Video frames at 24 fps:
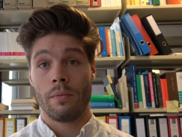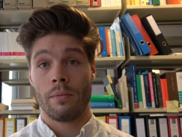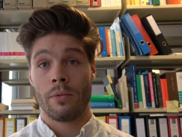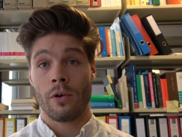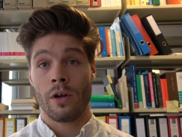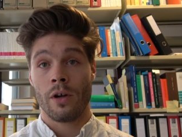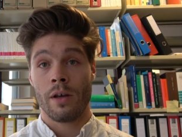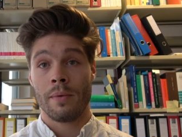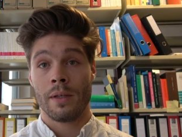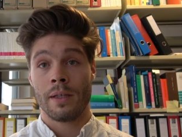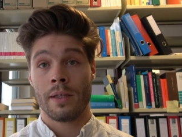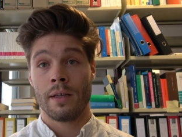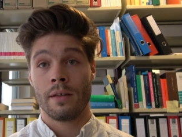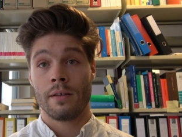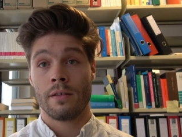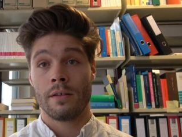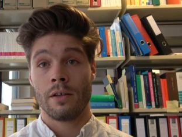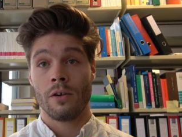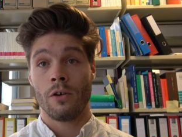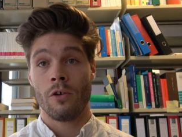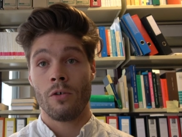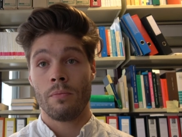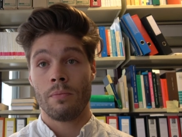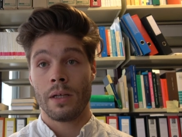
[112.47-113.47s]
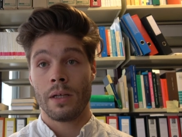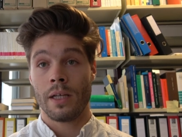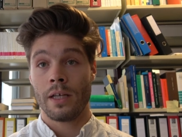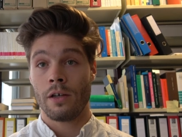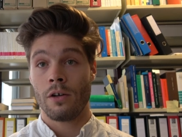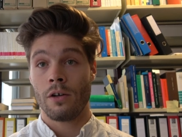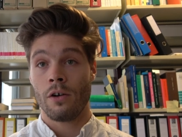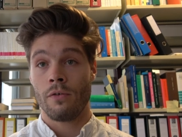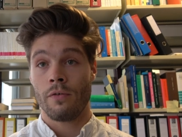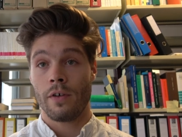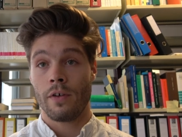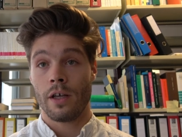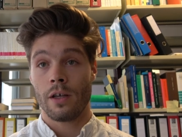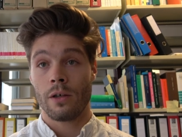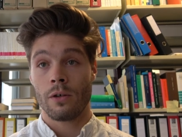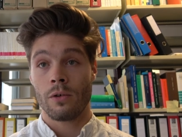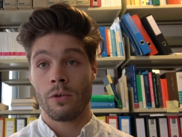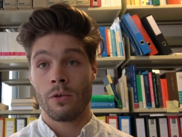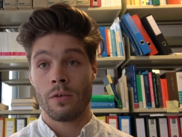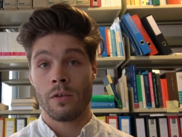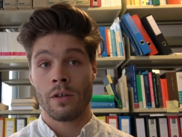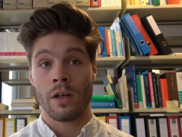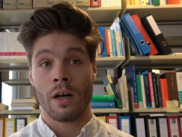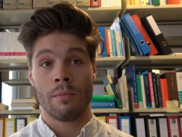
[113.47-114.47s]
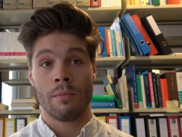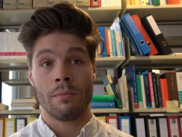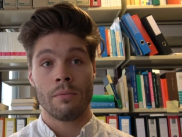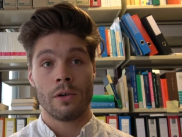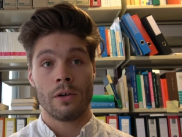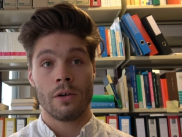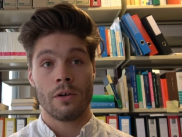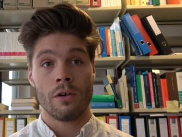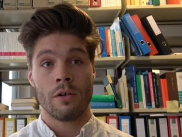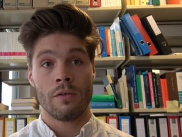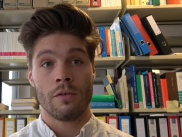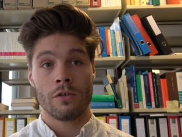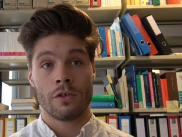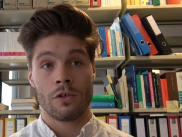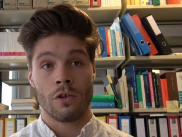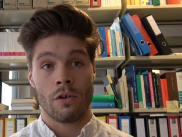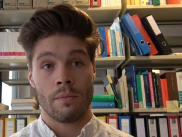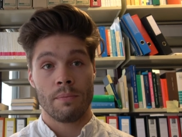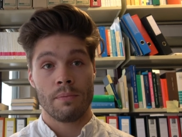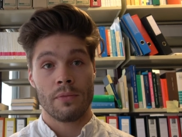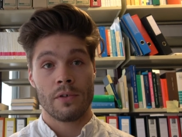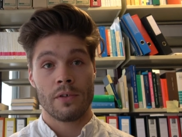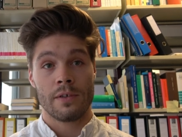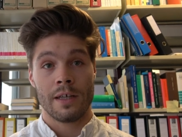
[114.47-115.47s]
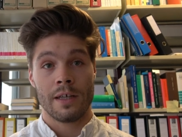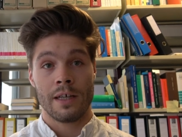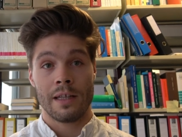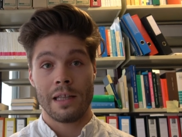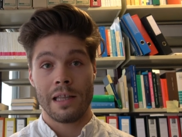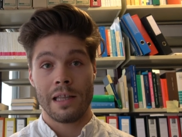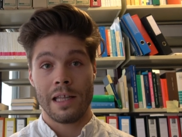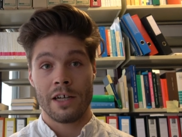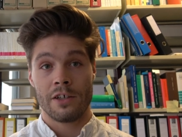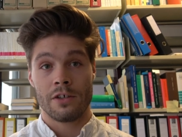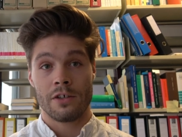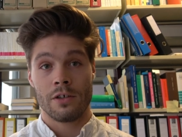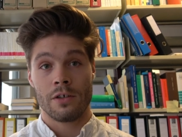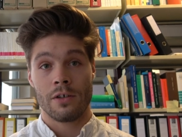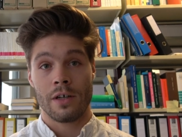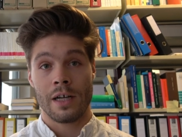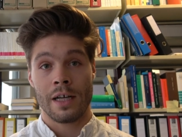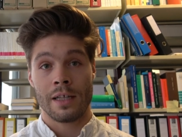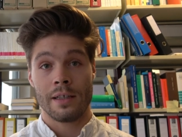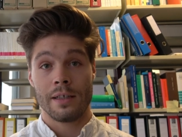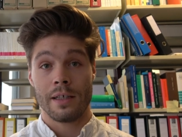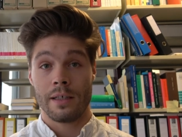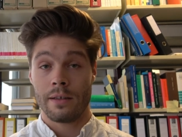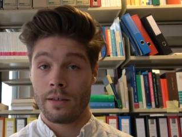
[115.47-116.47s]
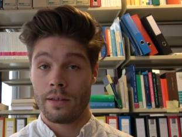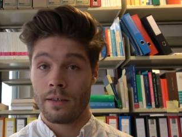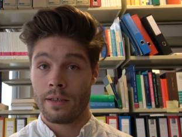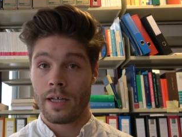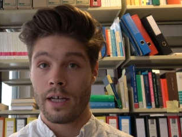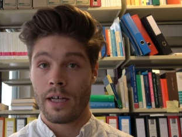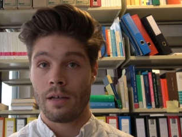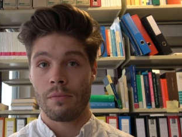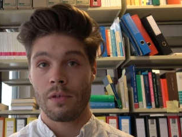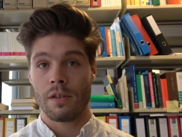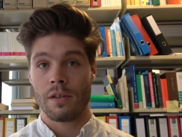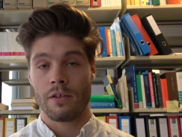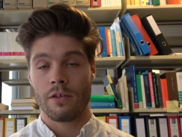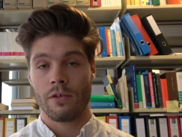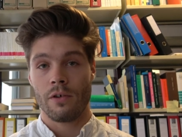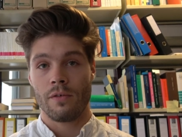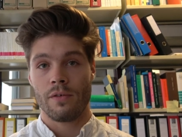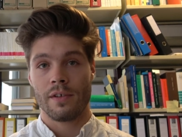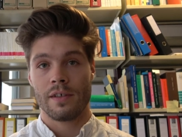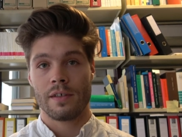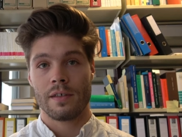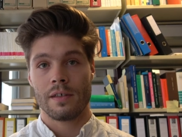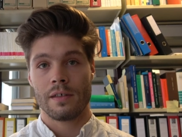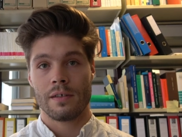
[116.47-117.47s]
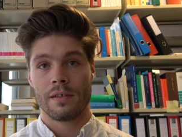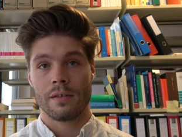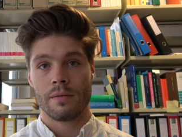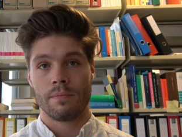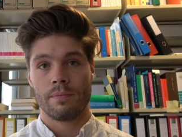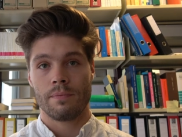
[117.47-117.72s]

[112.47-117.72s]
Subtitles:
prohibited the opening of a good number of shops and leisure and entertainment services.